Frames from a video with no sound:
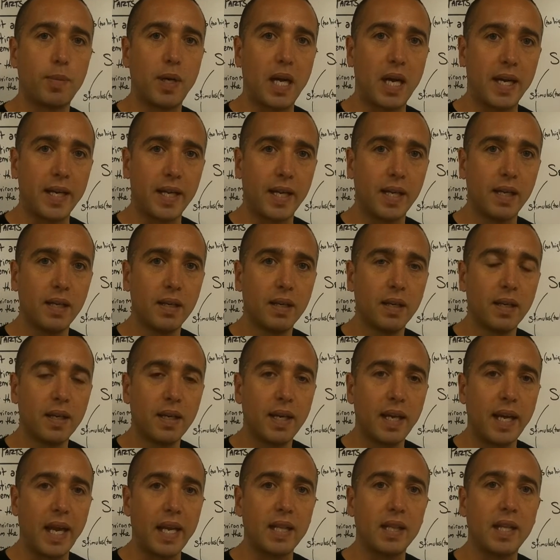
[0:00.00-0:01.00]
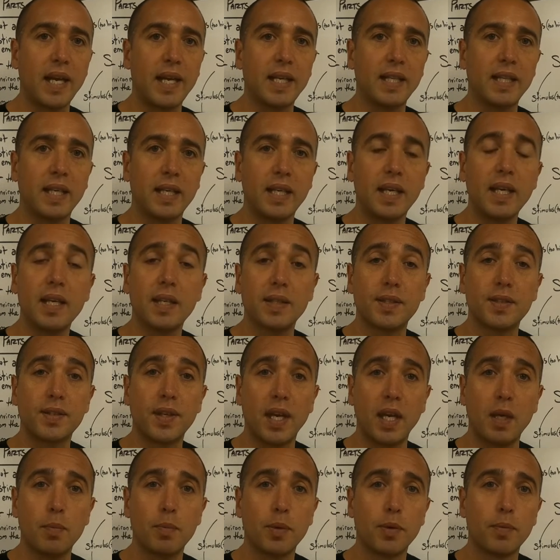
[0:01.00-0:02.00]
body and letting the heat
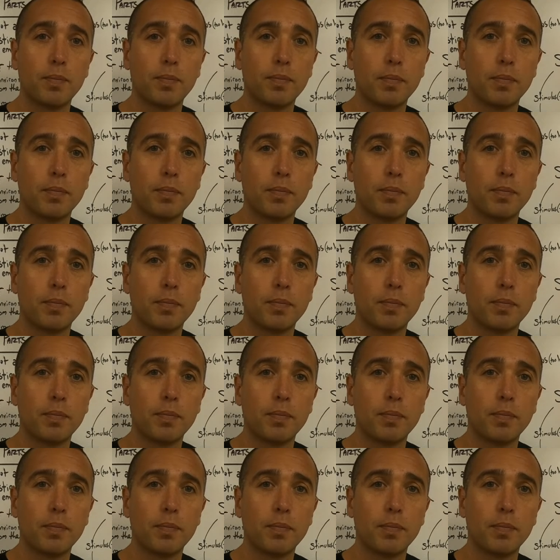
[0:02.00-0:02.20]
escape.